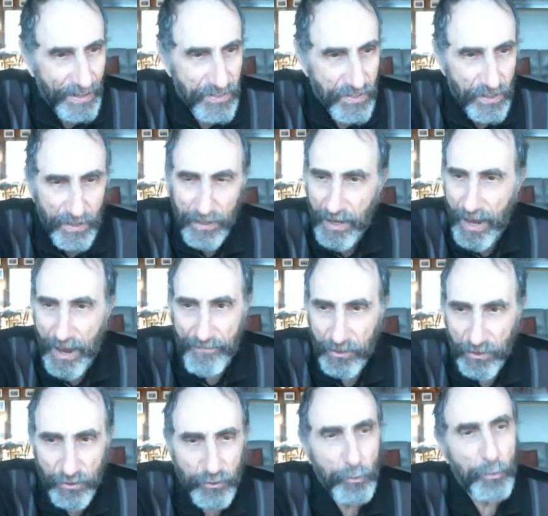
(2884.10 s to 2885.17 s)
fact,
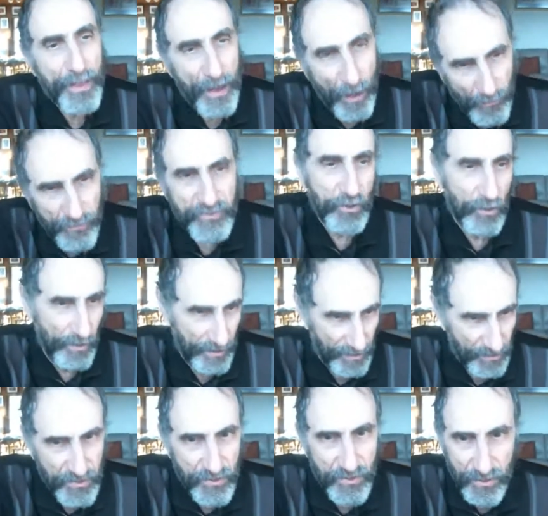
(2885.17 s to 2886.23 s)
having to do with health
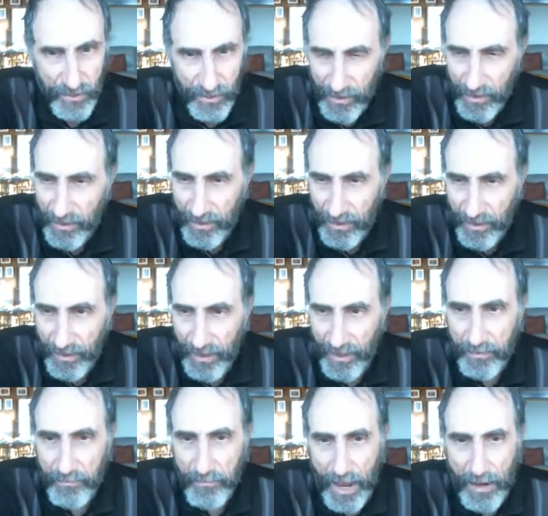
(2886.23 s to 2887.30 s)
science.
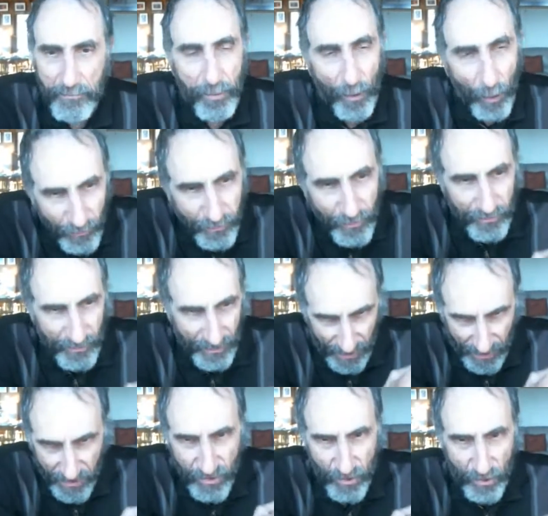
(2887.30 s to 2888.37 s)
And, and both
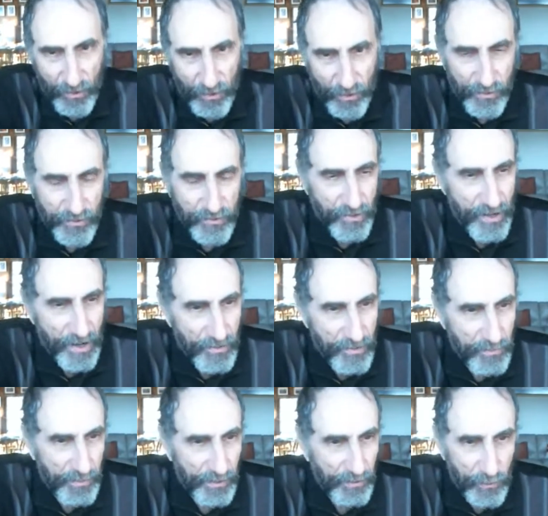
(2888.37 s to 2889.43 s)
of these are going to
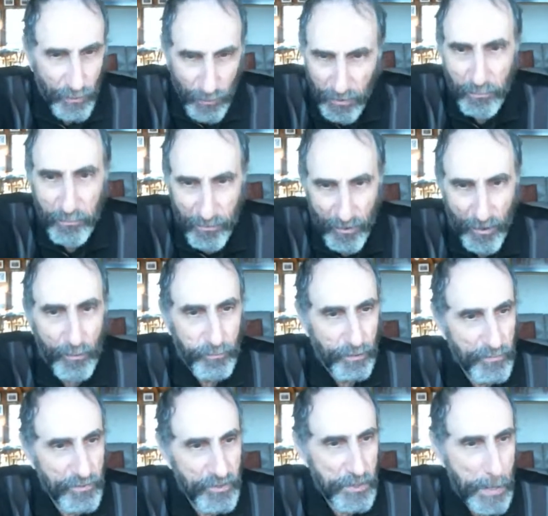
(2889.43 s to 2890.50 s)
turn out to be Newcomb
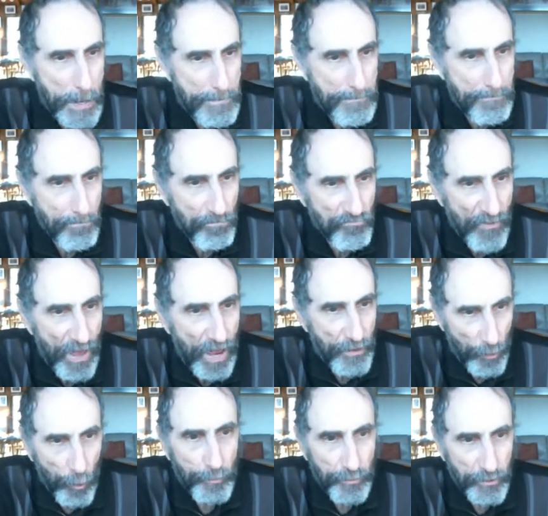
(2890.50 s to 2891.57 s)
problems.
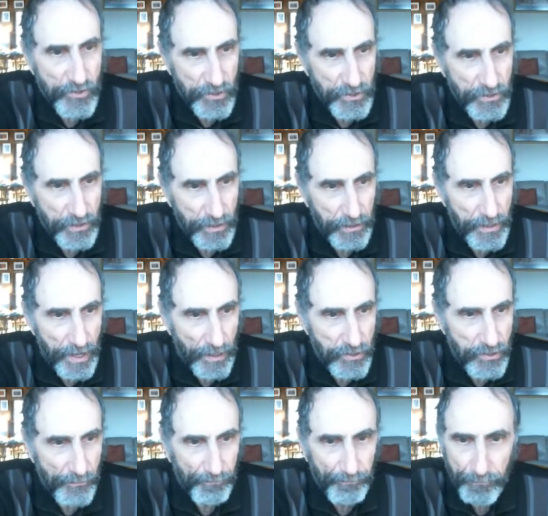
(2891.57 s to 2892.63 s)
And I hope you'll see the
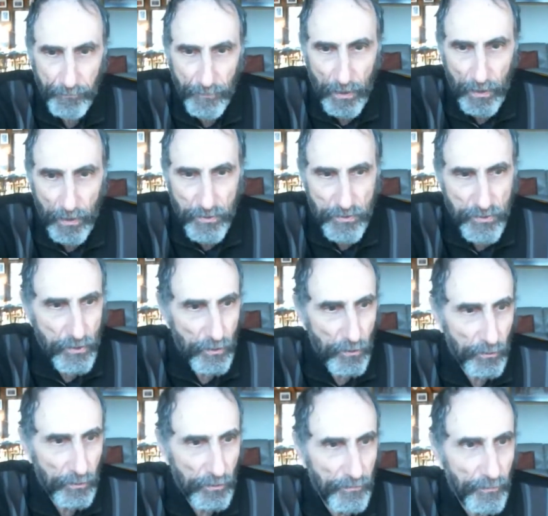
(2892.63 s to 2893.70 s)
connection.
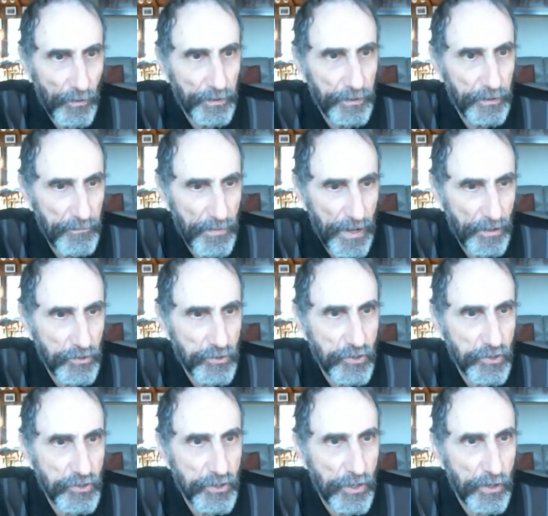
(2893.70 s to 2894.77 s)
So if I can
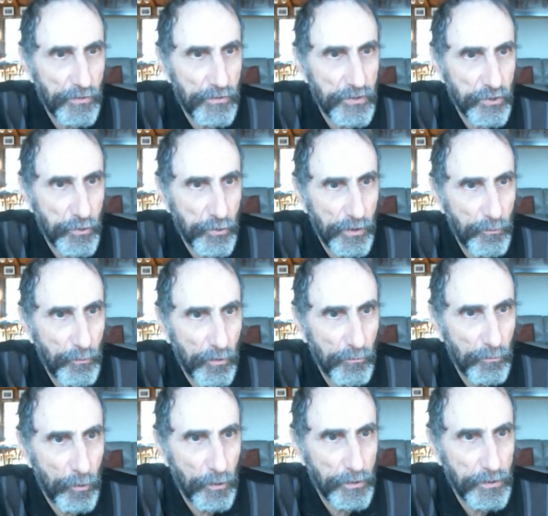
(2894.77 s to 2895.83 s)
manage to share the
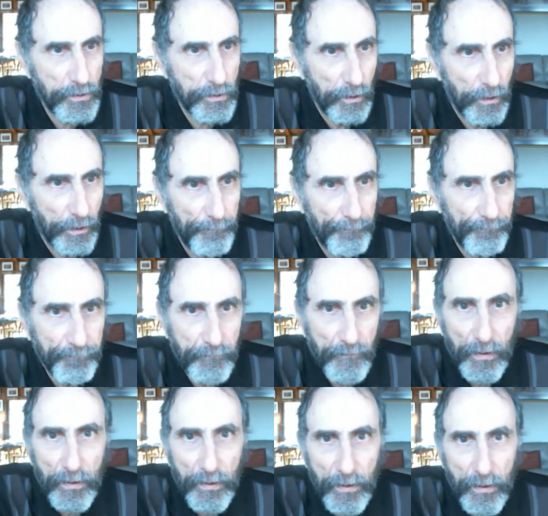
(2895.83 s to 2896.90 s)
screen one more
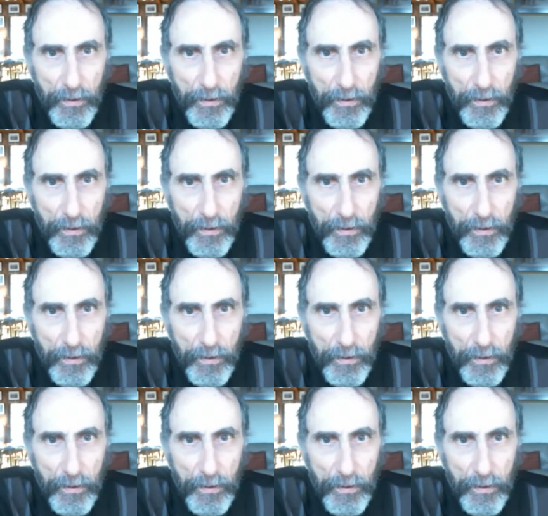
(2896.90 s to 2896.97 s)
time,